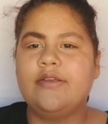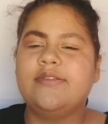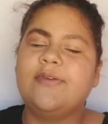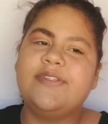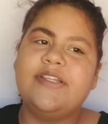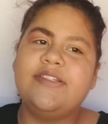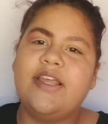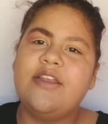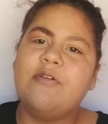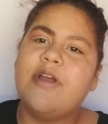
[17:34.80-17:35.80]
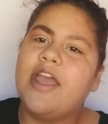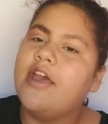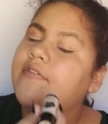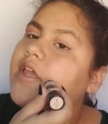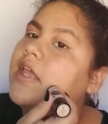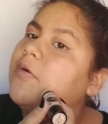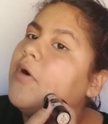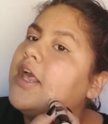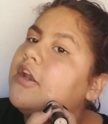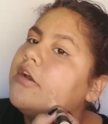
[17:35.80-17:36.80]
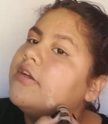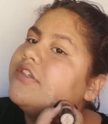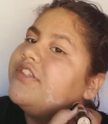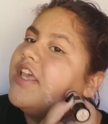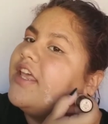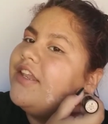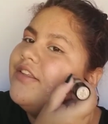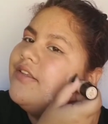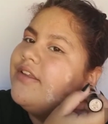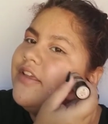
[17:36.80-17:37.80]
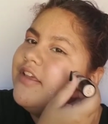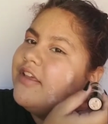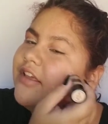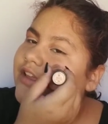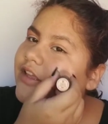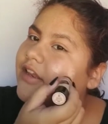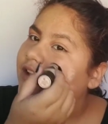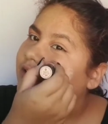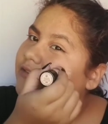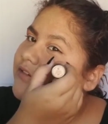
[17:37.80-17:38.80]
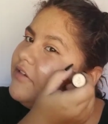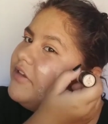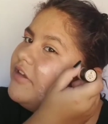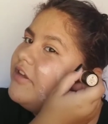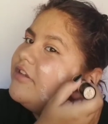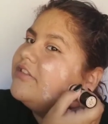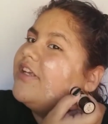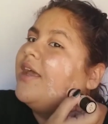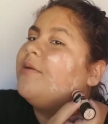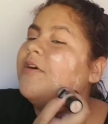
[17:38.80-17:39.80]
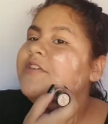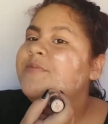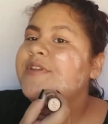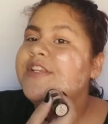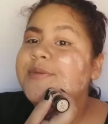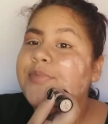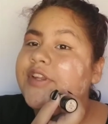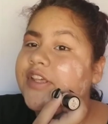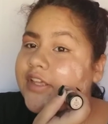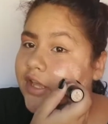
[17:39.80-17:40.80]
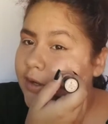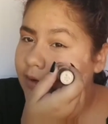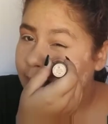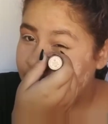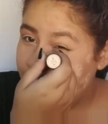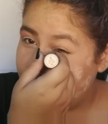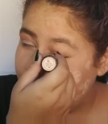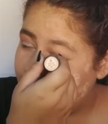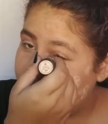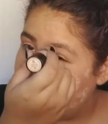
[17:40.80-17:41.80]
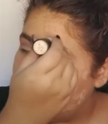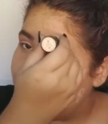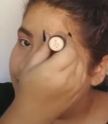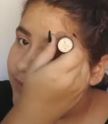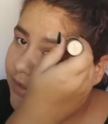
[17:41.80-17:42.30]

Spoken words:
So since I don't have a whiter skin, you know, so I'm going to be just putting a bit of